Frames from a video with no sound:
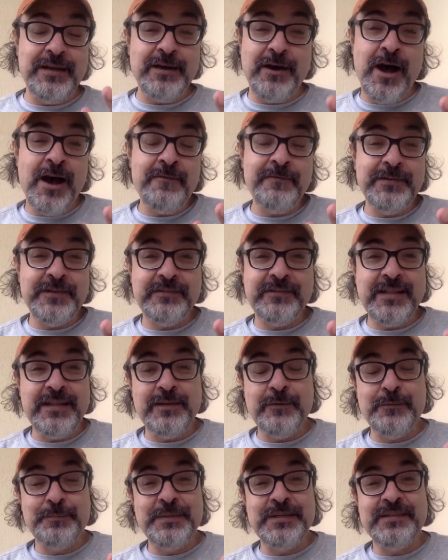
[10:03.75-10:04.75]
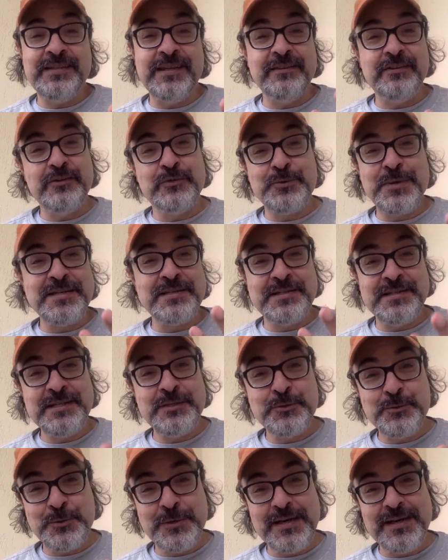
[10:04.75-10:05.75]
obvious that it would be sent to
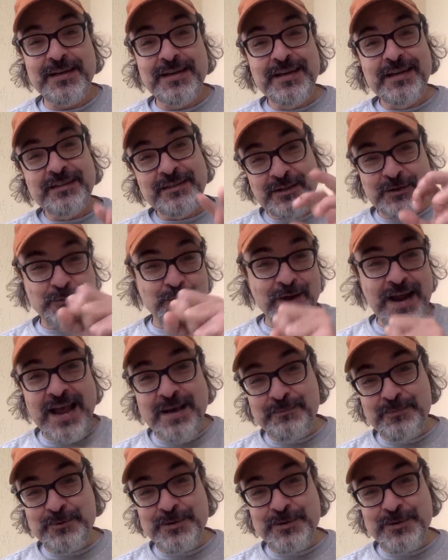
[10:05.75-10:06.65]
Transnistria, to grab